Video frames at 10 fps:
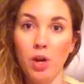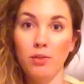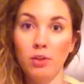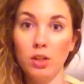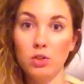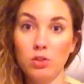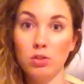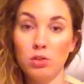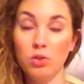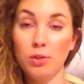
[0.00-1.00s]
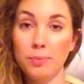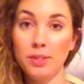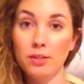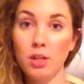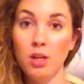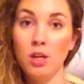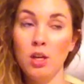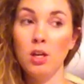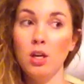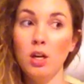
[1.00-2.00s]
ovulation strips
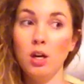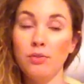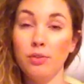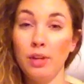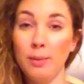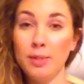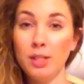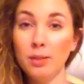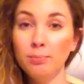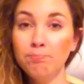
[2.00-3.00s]
off of Amazon,